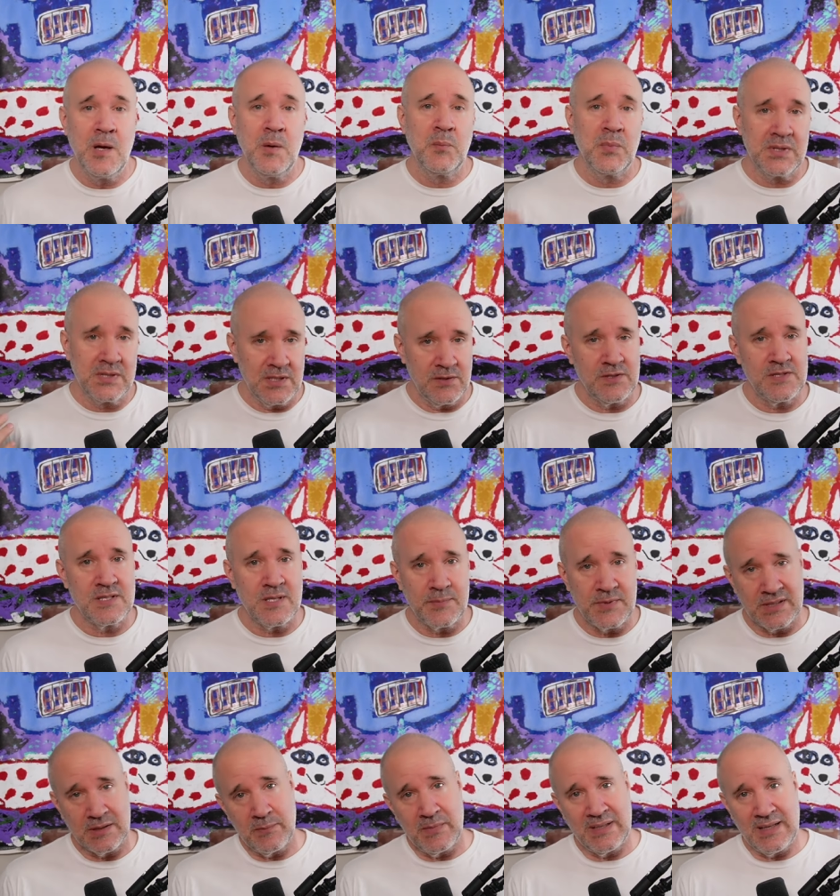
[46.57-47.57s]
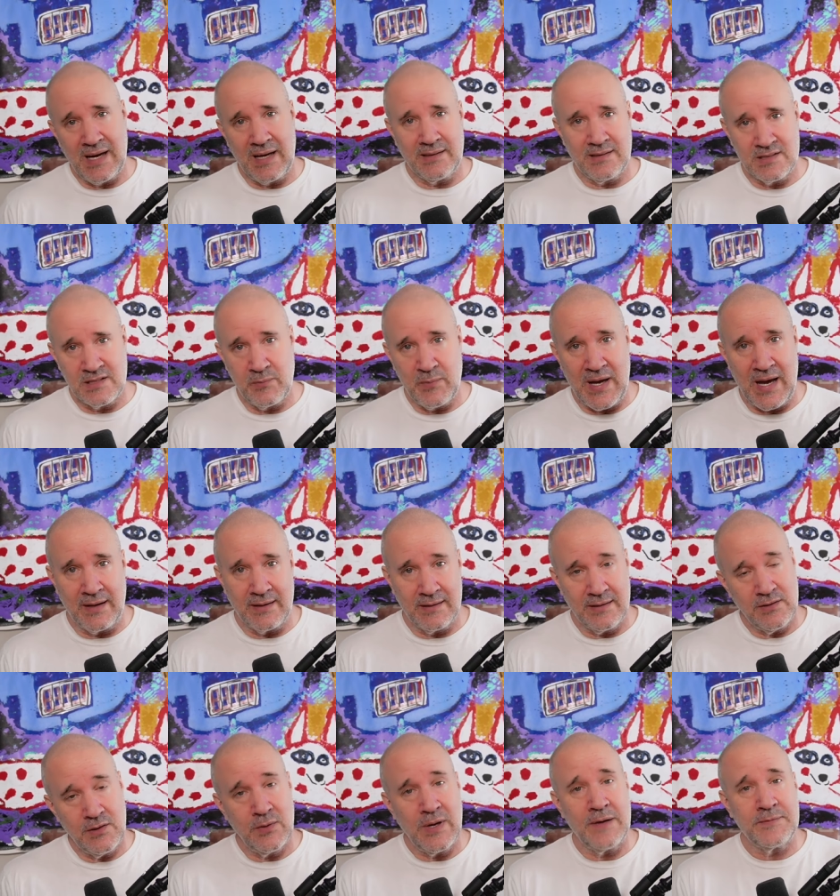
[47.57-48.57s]
but there is something monotonous about it.
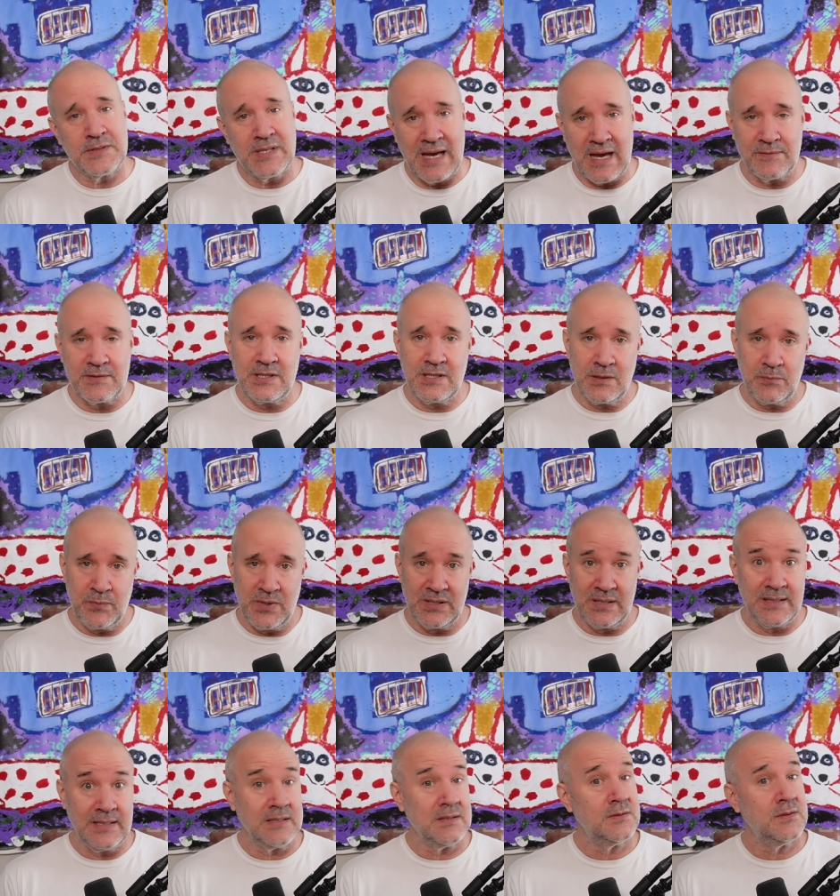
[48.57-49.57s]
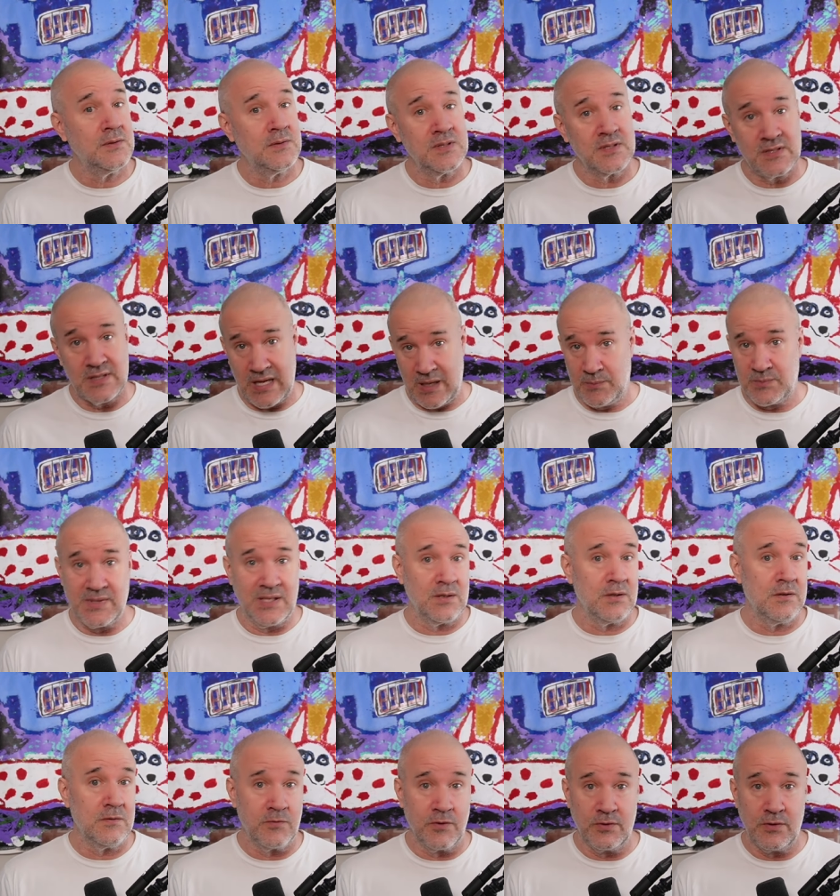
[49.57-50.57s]
And you have to have the ability to do the same thing
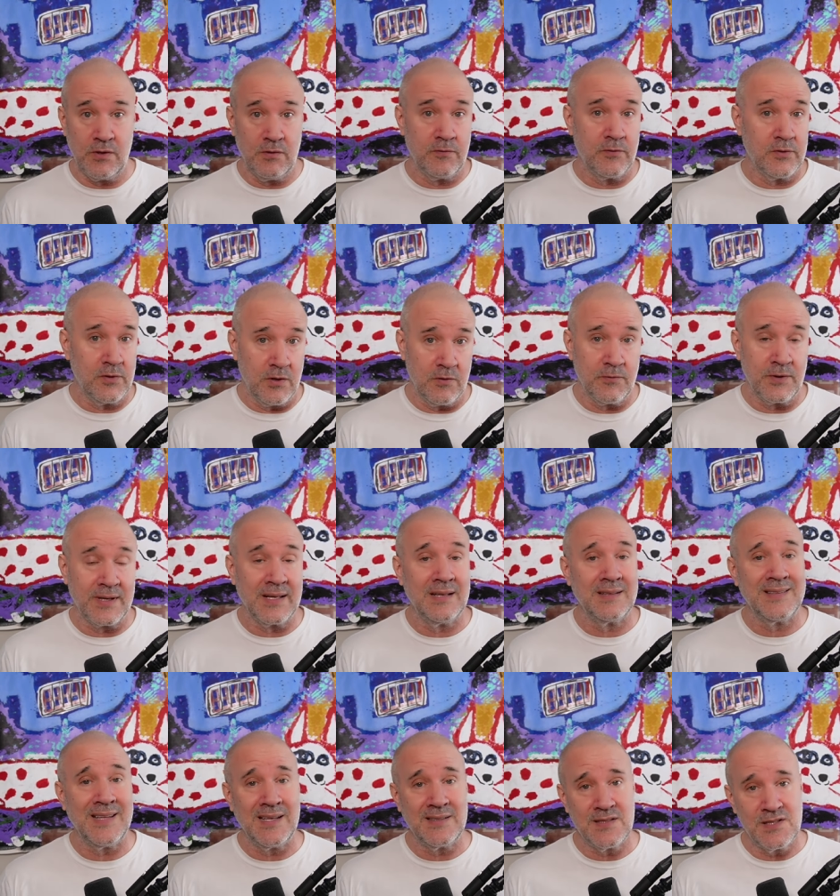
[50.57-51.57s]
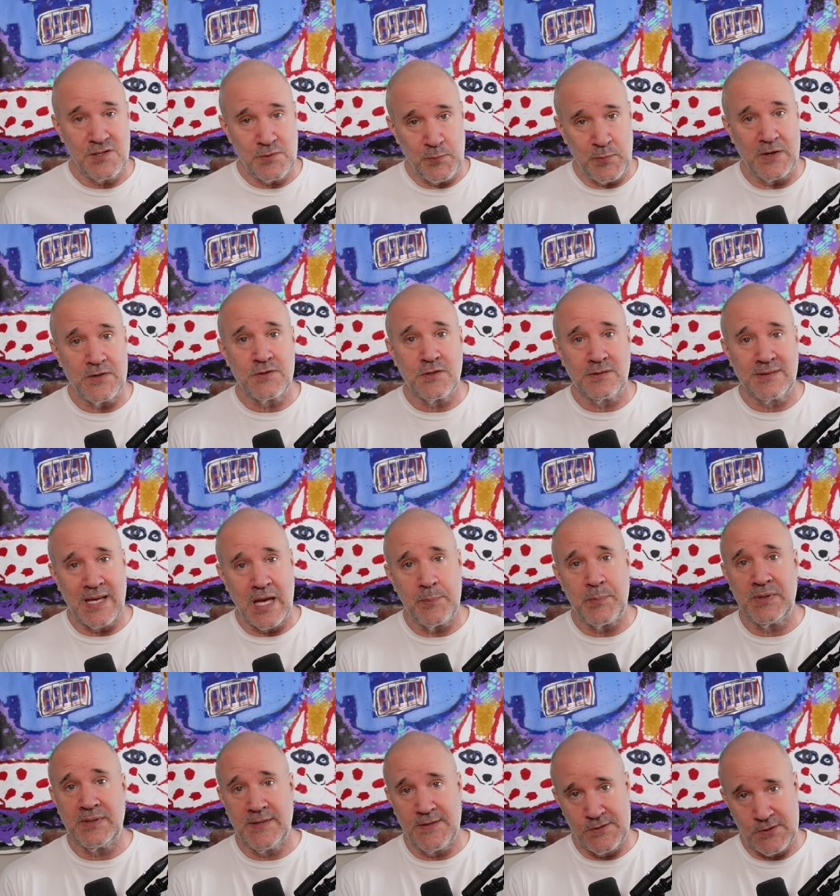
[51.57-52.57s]
over and over and over again. It takes a special type
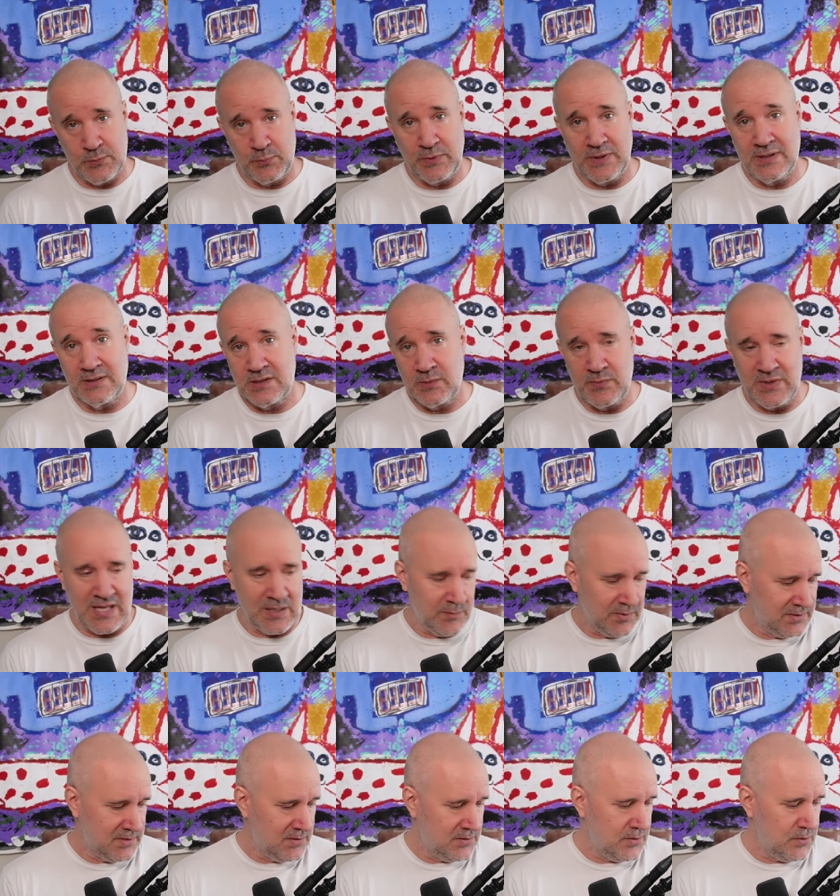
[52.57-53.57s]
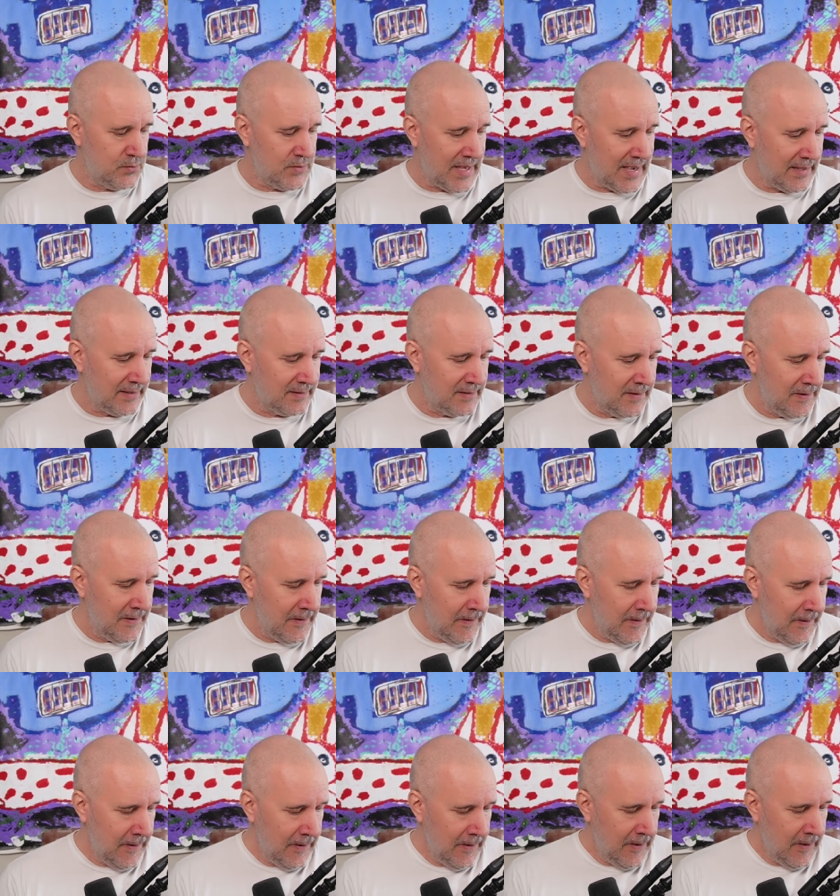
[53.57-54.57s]
of discipline to be able to do that.
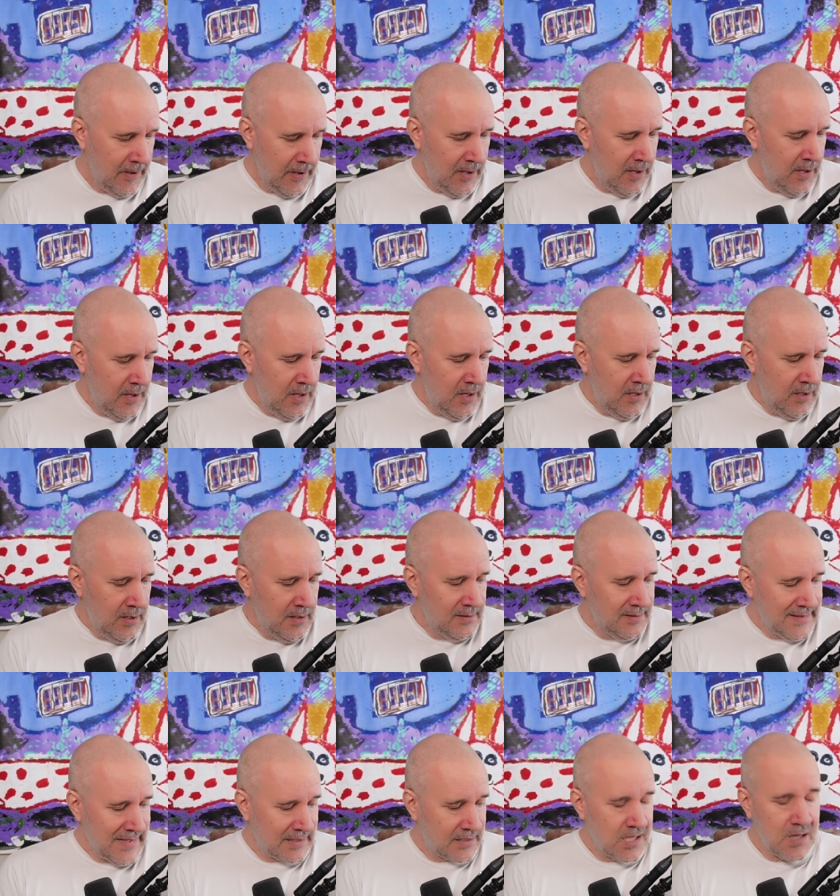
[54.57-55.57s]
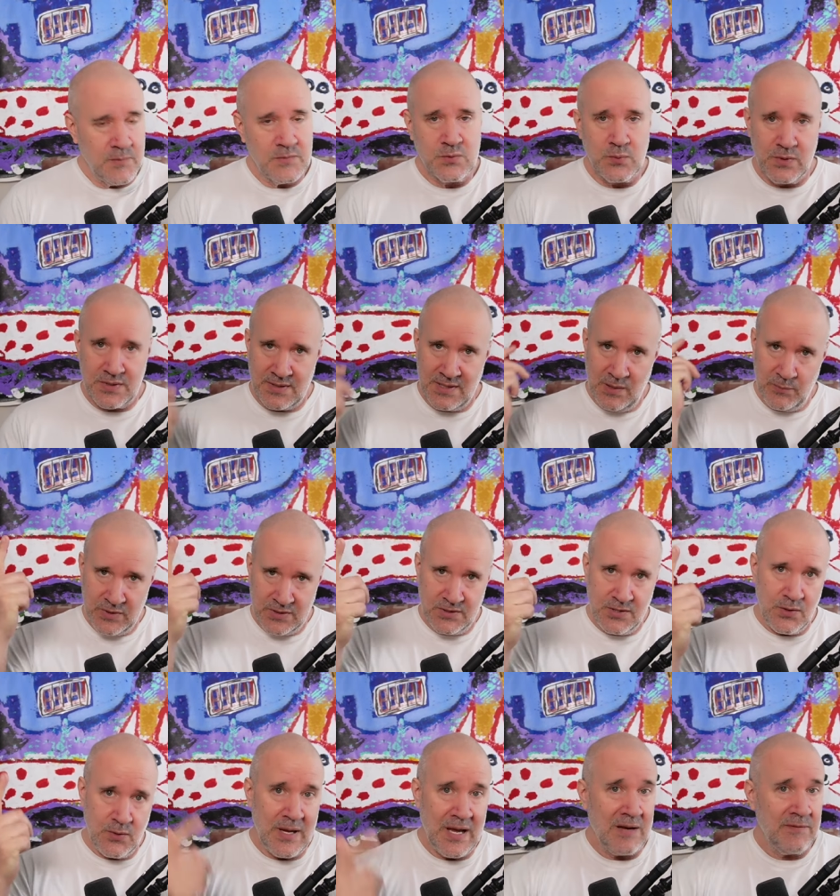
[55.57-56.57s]
That comes with number
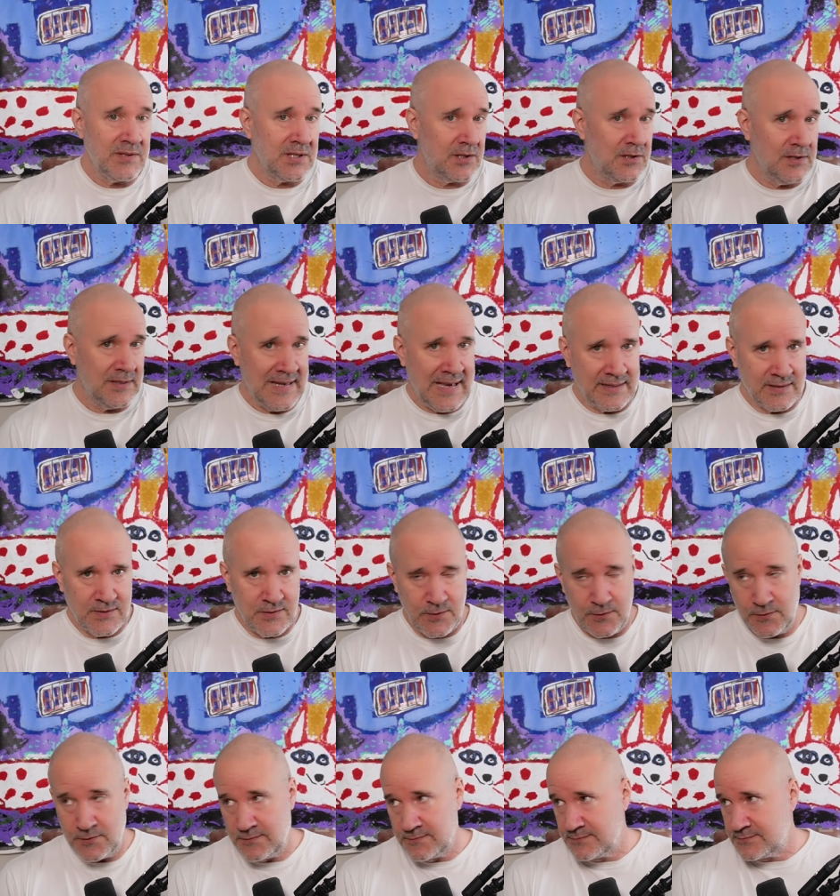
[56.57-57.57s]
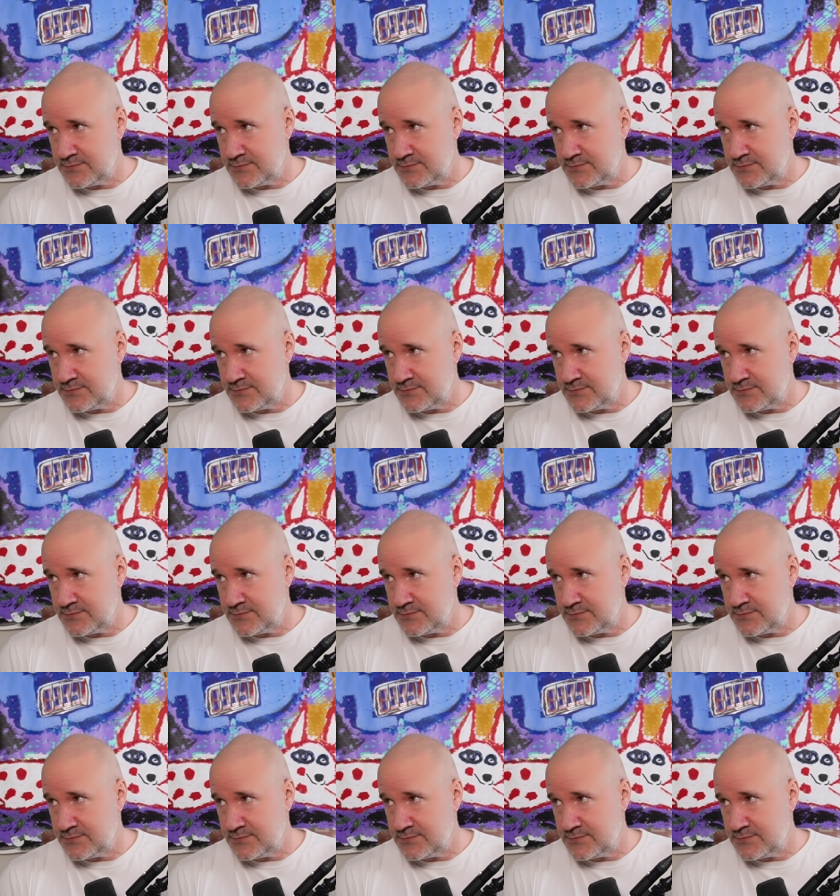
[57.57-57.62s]
two, having a good attitude